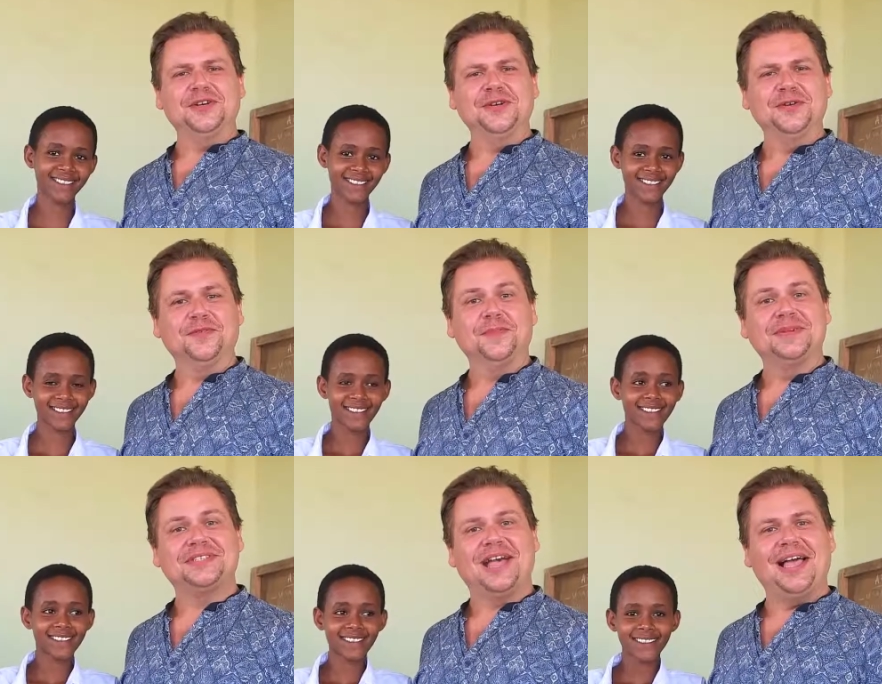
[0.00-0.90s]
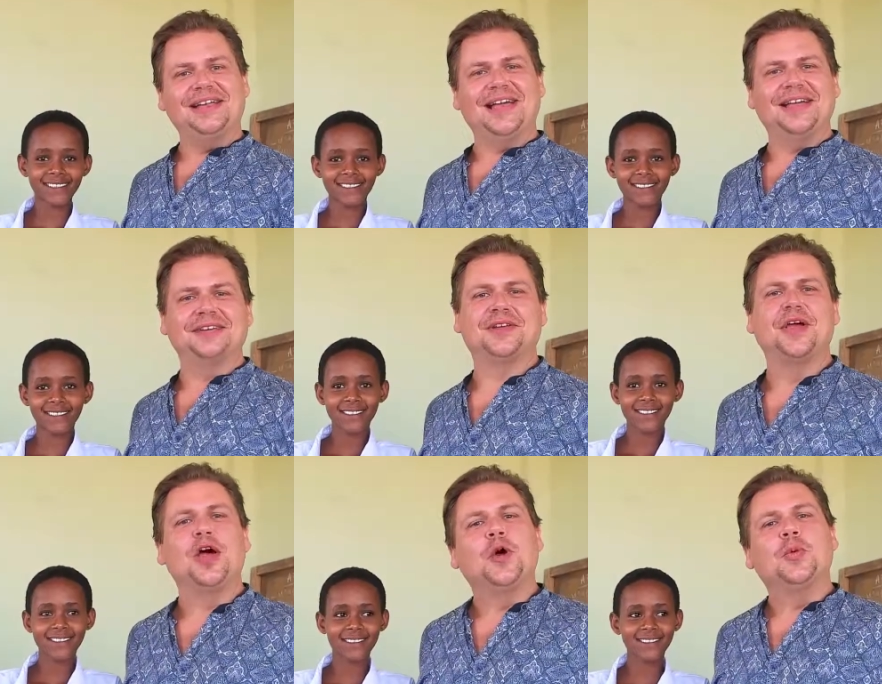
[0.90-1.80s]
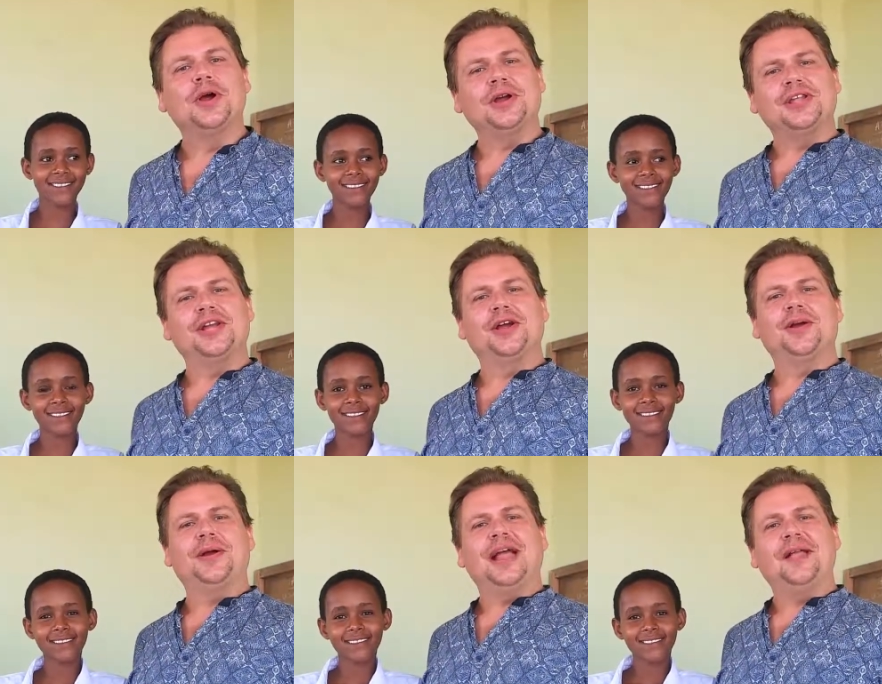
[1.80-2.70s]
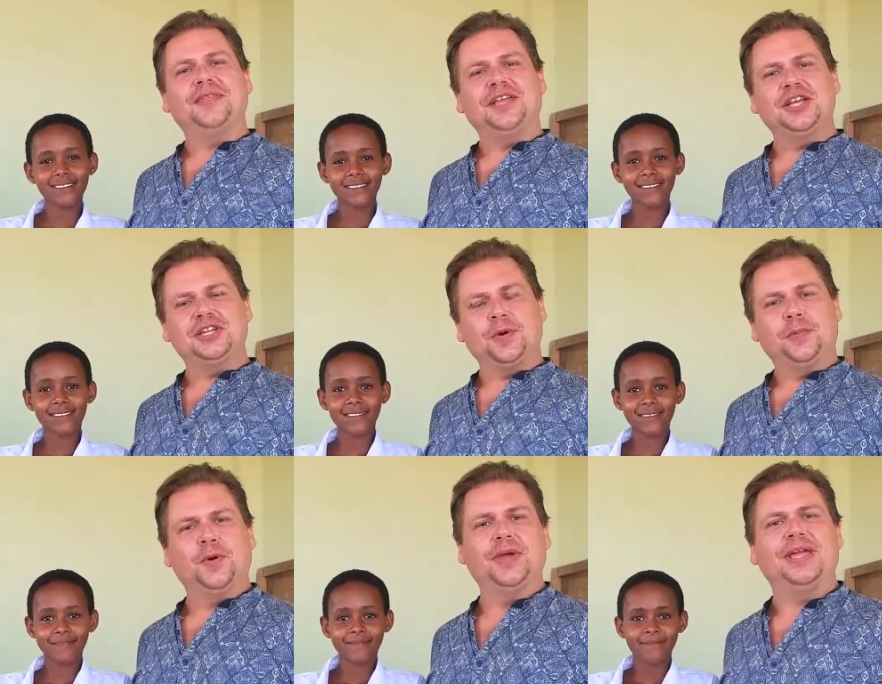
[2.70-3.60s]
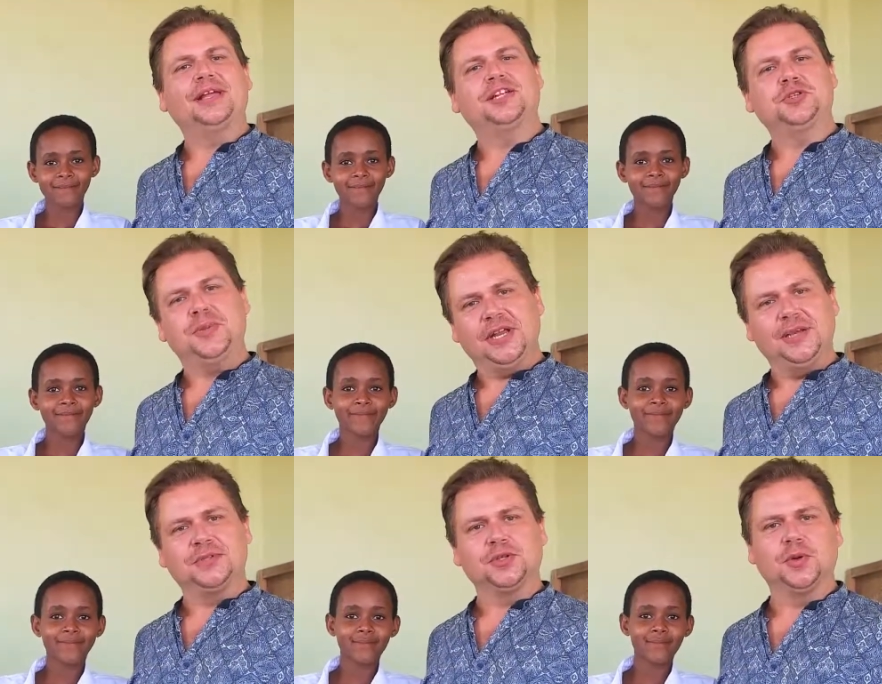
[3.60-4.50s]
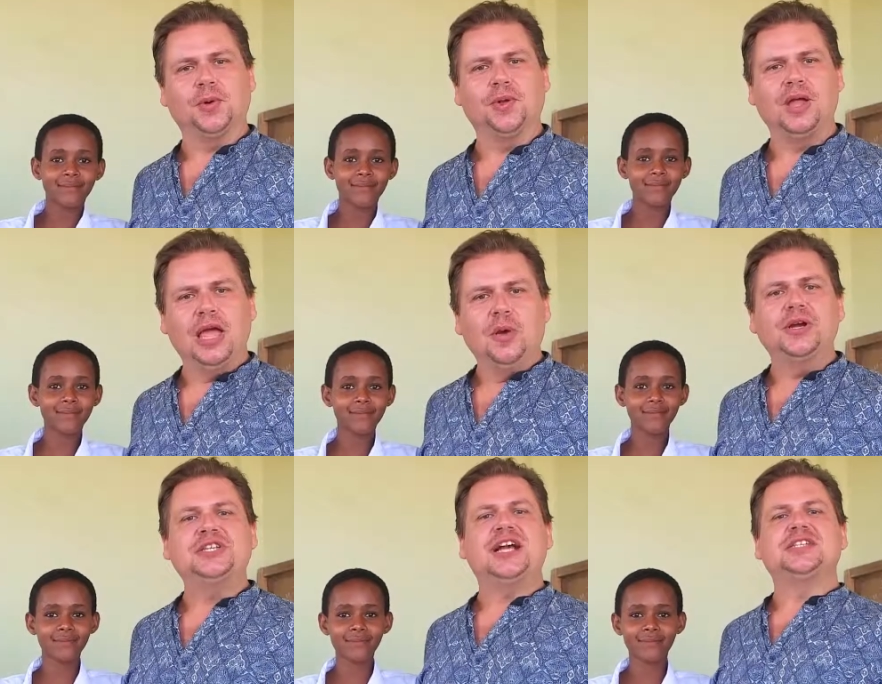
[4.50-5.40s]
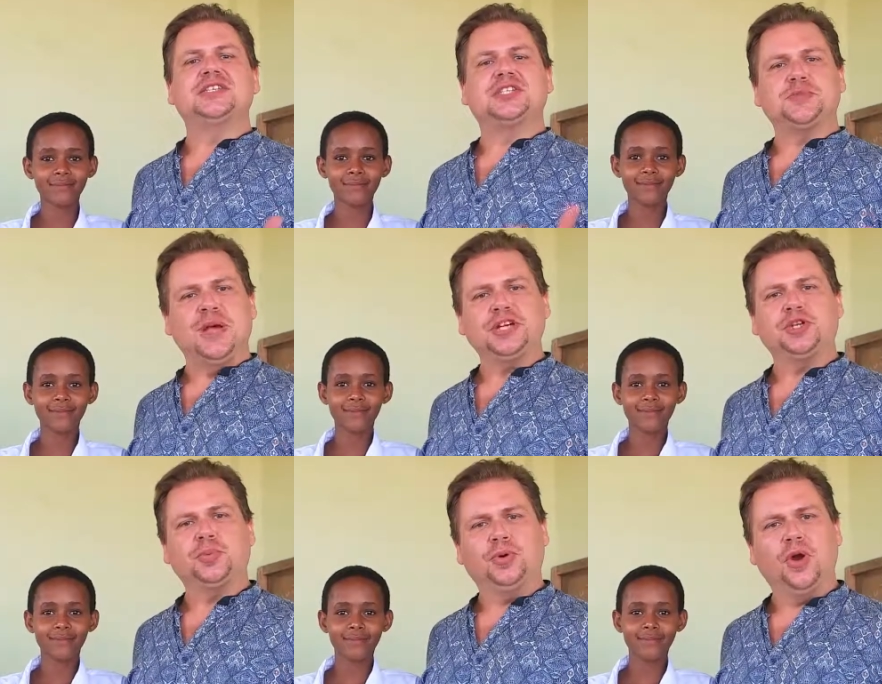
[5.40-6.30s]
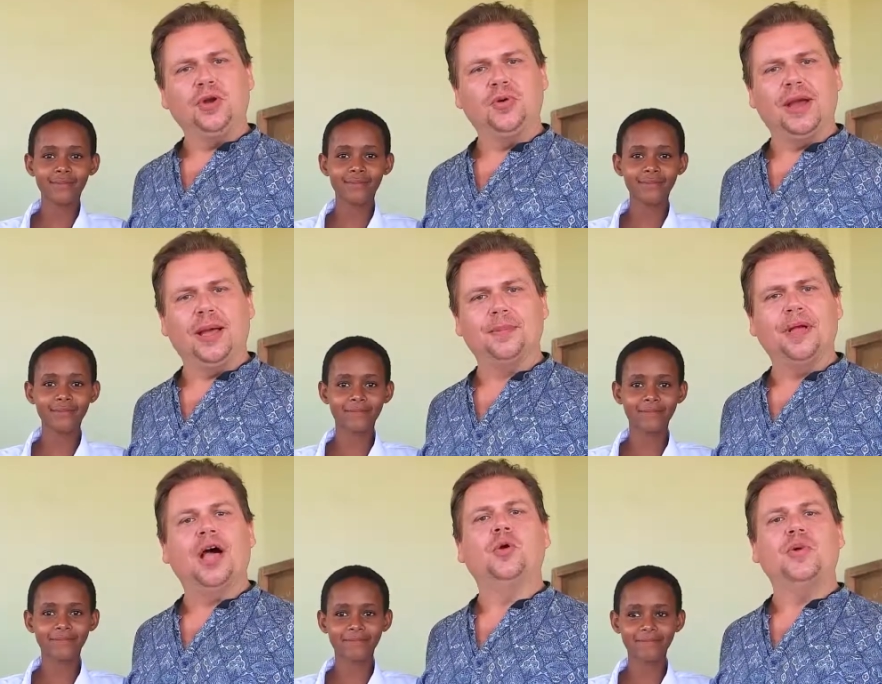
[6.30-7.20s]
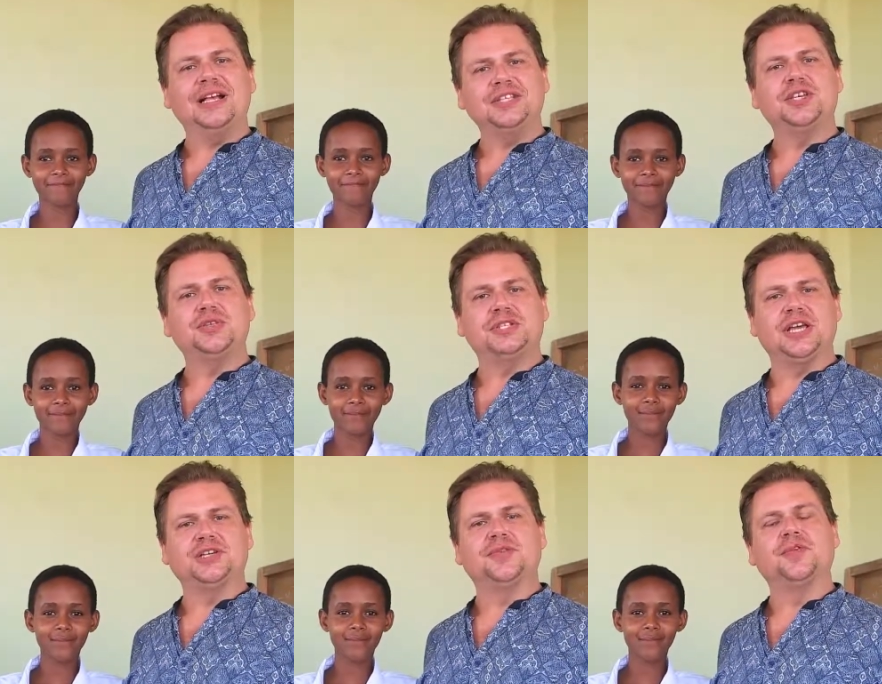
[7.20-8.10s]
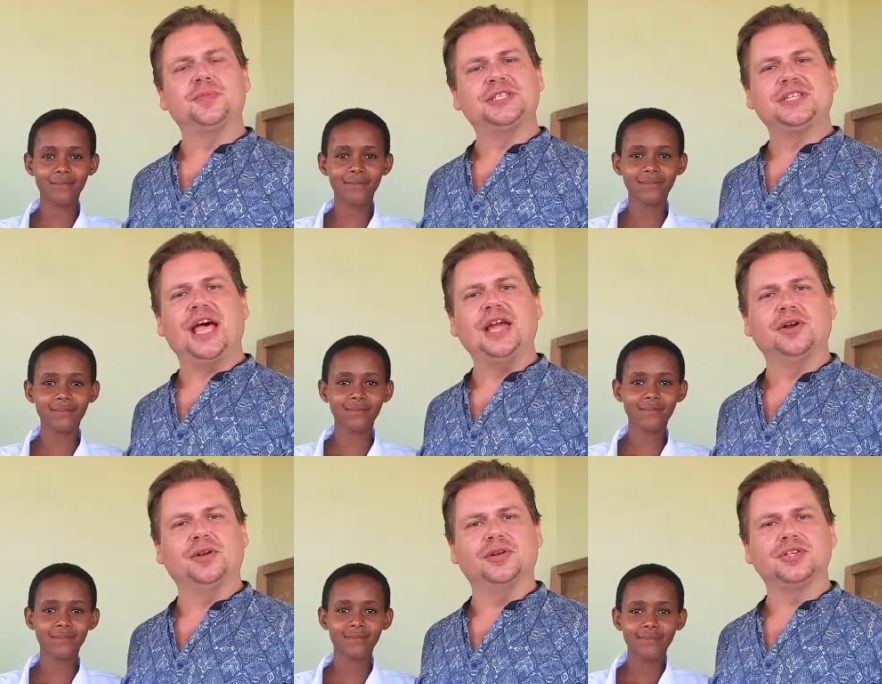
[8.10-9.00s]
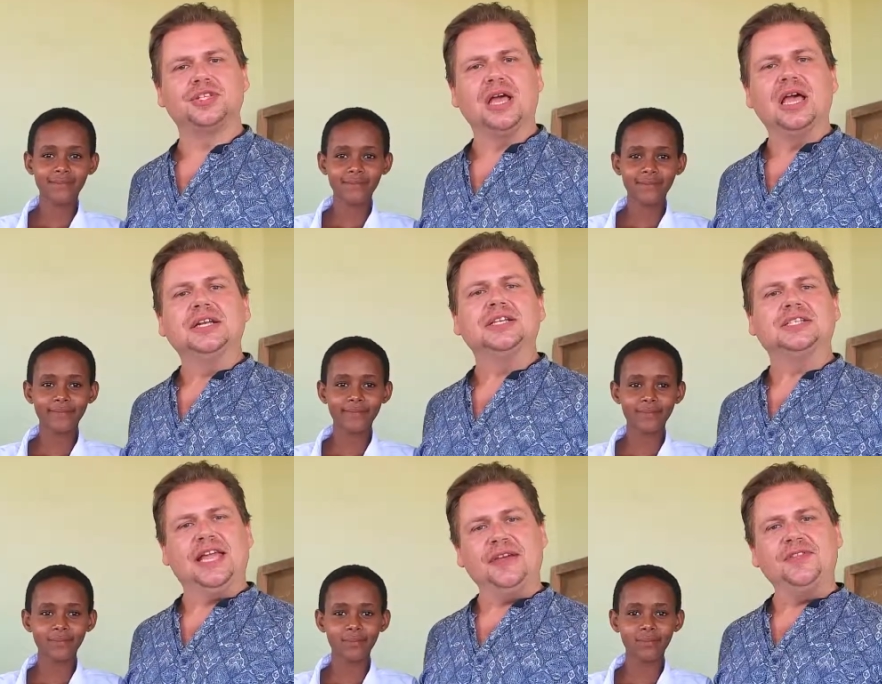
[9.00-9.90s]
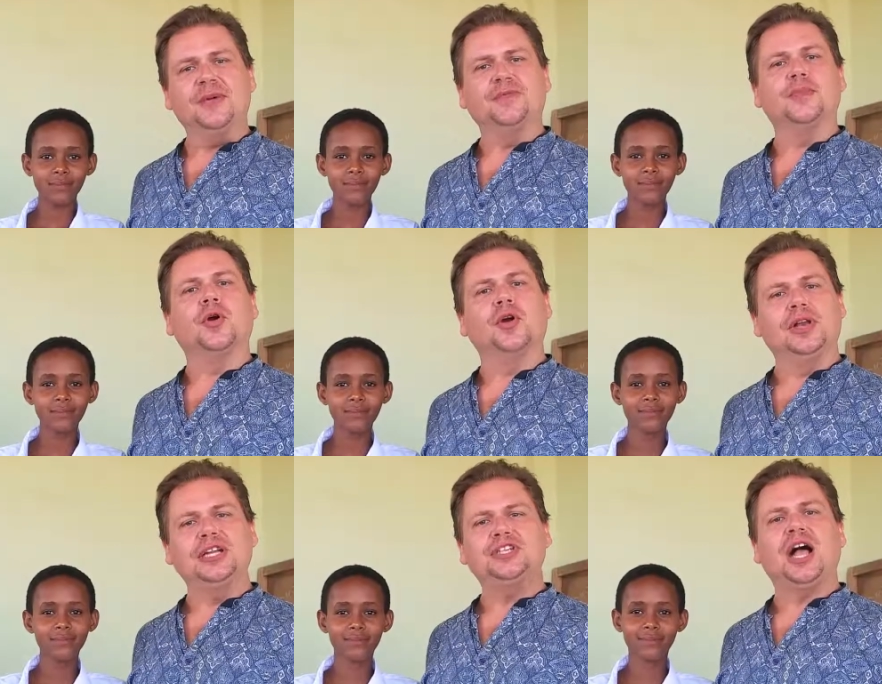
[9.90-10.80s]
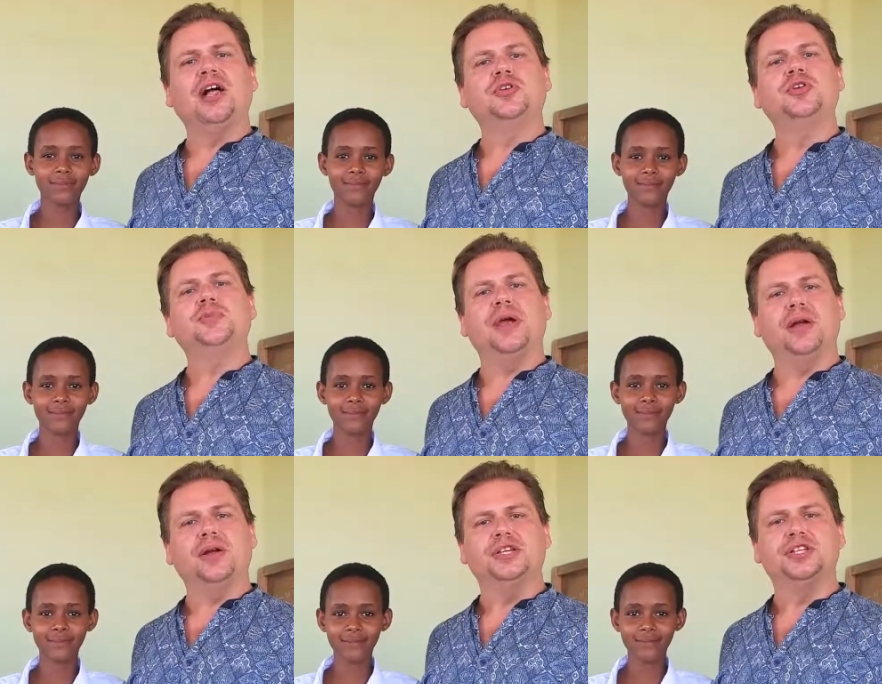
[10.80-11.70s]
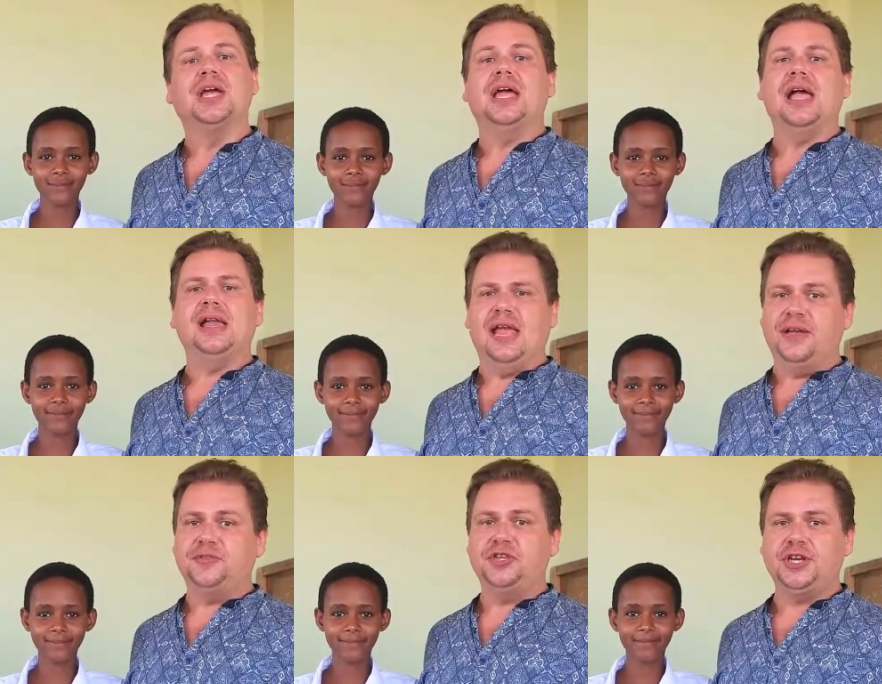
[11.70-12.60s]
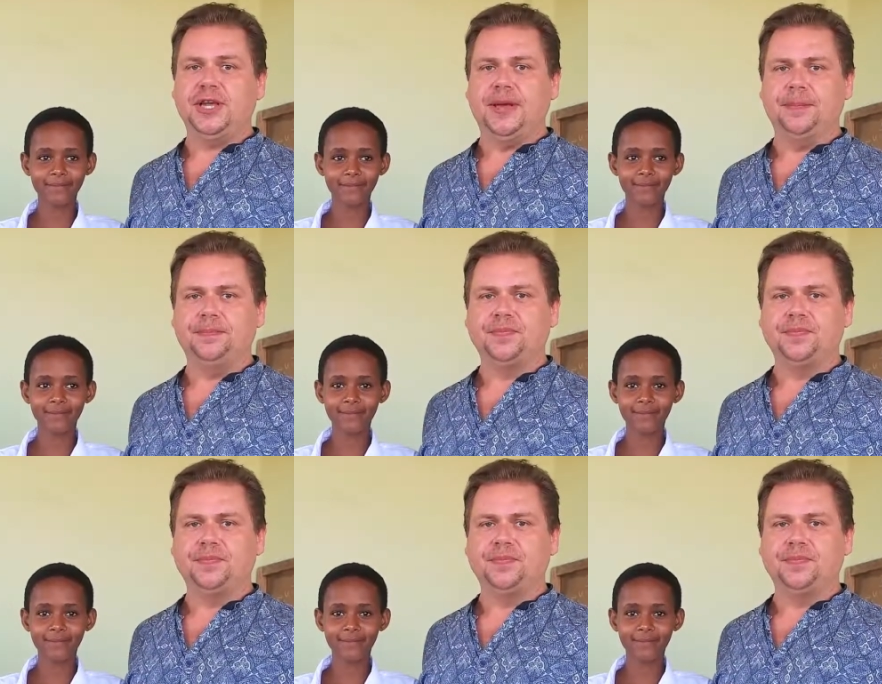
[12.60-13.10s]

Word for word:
Speaker 1: acronym for Maasai land. We're here at the Kishapui English Medium School, which has a special program, a rescue center for Maasai girls, to save them from early childhood marriage and F G M.